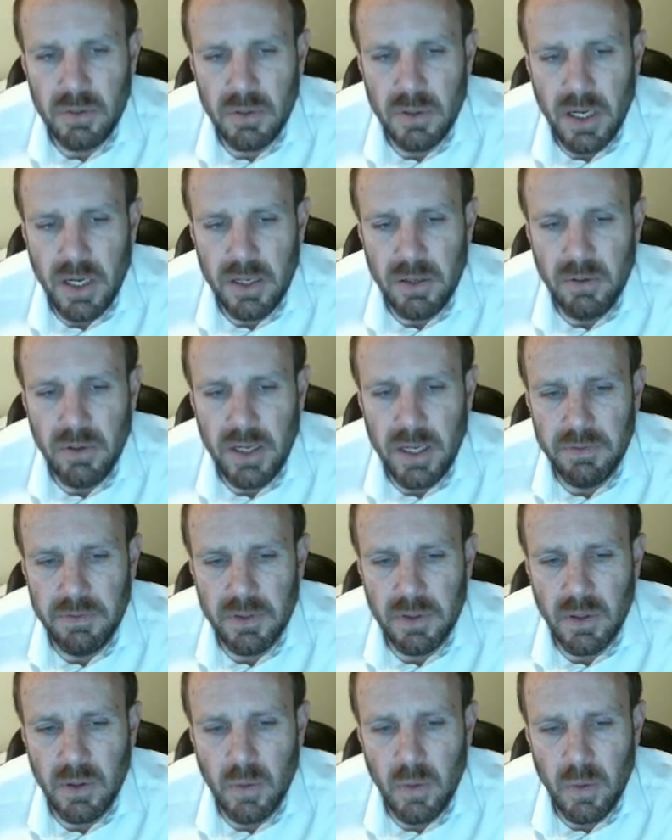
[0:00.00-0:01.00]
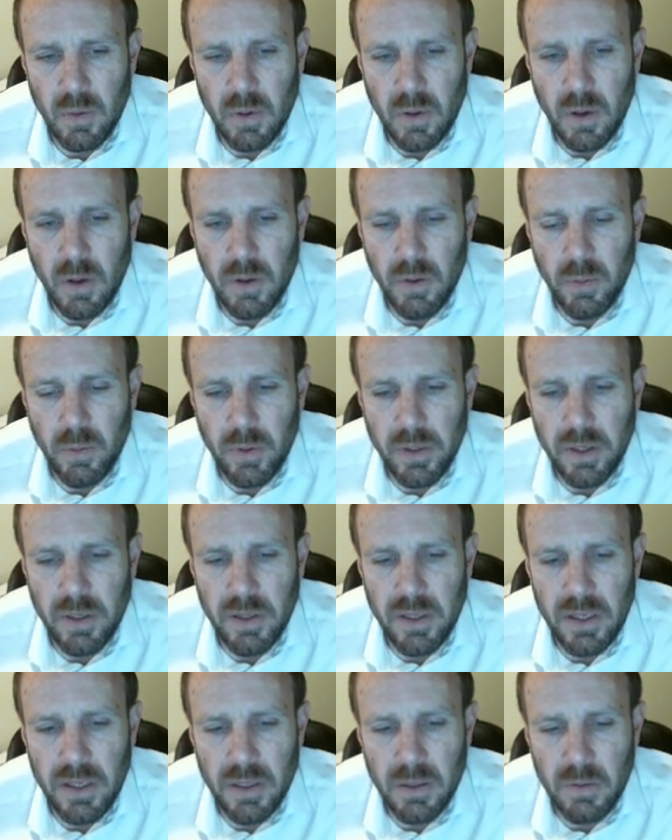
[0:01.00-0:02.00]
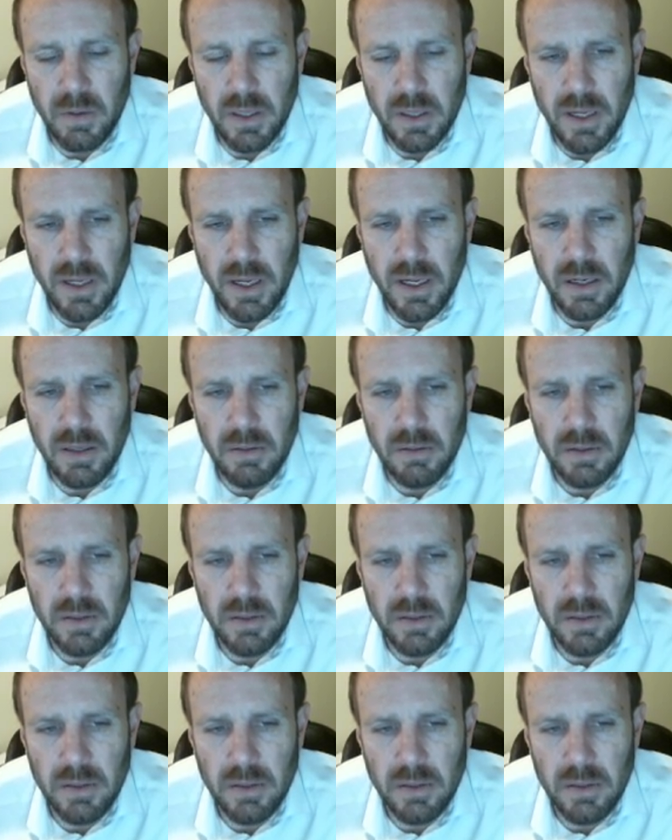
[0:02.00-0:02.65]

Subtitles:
I don't have to go all the way to the end right now.